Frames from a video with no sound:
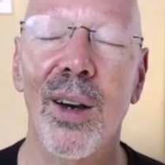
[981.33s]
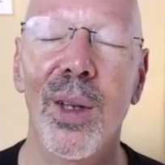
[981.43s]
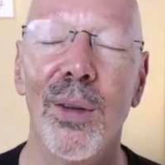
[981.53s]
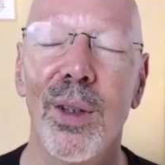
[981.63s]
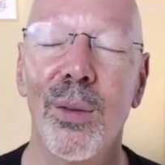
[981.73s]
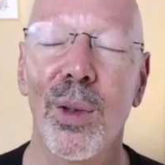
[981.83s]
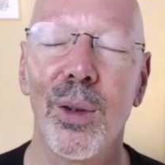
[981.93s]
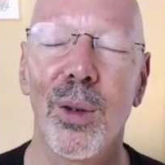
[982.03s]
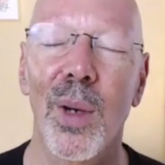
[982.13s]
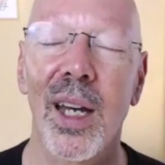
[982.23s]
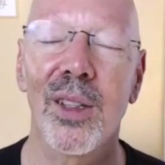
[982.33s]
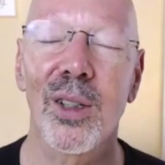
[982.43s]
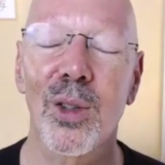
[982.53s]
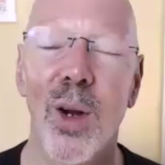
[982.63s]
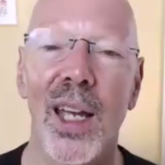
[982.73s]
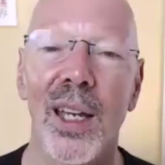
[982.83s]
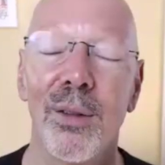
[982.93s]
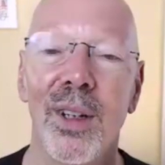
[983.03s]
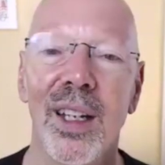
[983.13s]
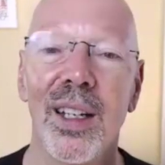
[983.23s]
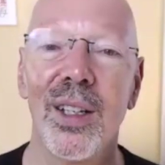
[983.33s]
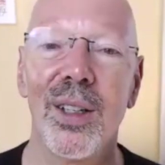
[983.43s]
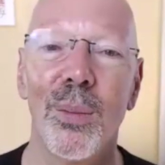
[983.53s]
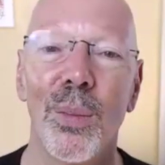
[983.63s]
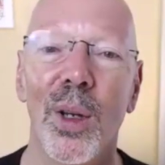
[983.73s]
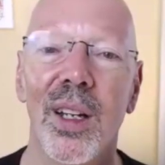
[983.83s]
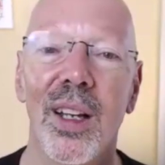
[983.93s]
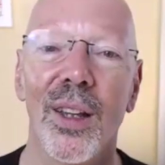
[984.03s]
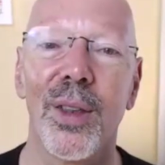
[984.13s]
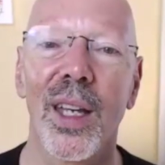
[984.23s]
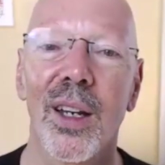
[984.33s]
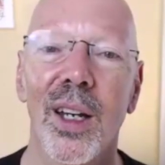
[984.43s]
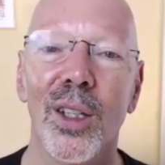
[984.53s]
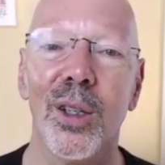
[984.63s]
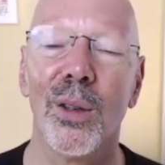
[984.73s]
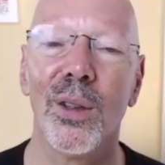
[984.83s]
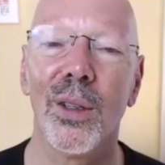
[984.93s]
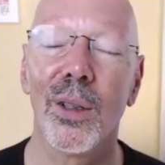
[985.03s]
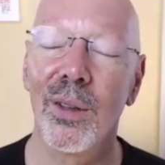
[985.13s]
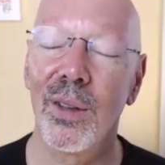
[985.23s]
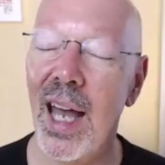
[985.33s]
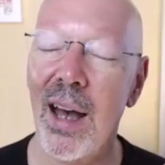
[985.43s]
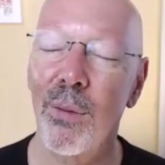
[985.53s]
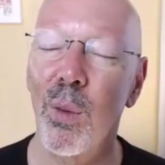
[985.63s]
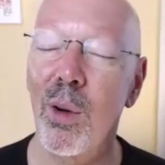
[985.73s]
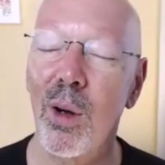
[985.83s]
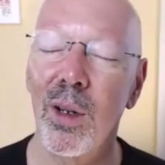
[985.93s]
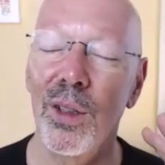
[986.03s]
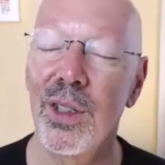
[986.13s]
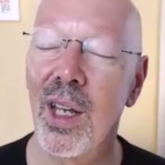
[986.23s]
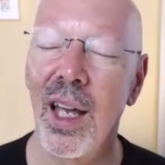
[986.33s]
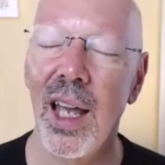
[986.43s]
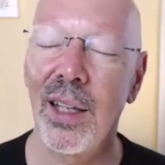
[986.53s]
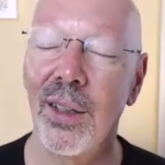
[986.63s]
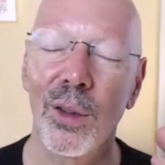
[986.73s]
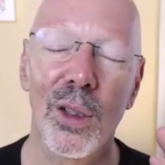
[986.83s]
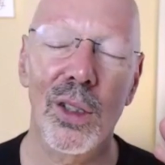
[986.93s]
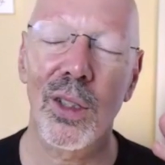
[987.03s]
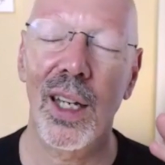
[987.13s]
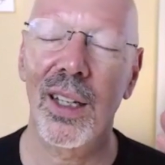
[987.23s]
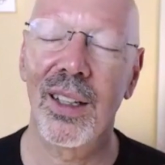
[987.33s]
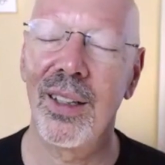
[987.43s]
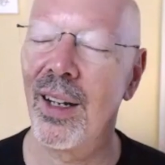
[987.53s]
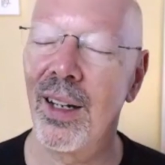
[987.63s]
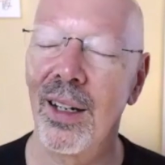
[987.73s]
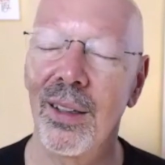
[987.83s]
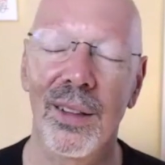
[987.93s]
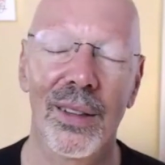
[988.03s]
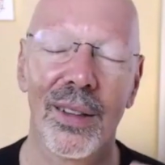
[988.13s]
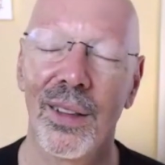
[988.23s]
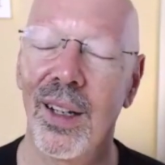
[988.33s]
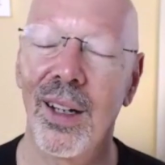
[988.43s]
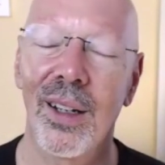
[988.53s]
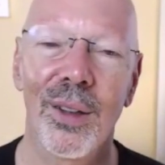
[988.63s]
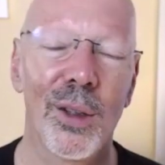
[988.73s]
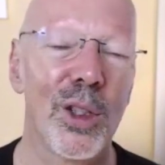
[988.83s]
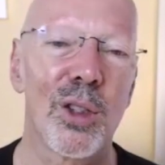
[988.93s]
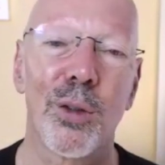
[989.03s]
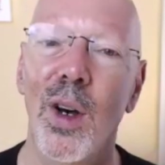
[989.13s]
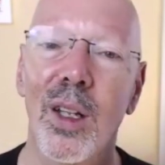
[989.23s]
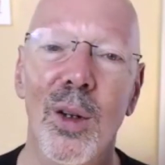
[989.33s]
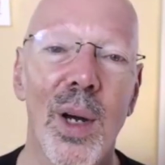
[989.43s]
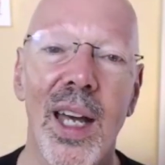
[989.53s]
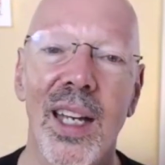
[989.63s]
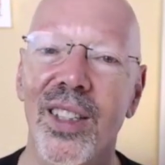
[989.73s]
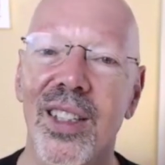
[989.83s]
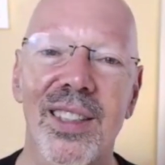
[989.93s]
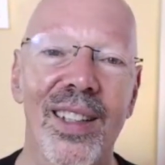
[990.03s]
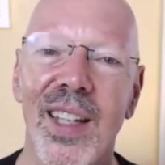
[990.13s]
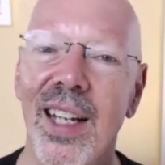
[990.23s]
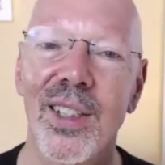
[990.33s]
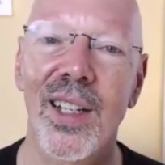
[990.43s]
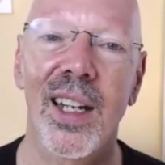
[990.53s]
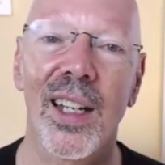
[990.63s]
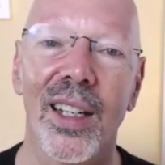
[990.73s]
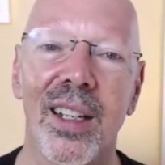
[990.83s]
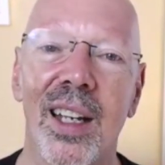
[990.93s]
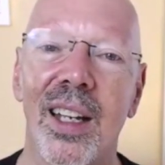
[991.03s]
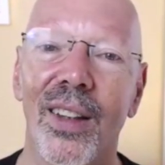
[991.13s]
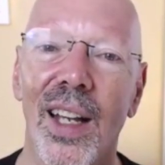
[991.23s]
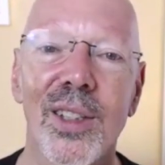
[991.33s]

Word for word: even with your mind to try and put a thing on, you'll, you'll have words and they'll just like, no, no, they'll just fall away. It's just, no, that's not it. That's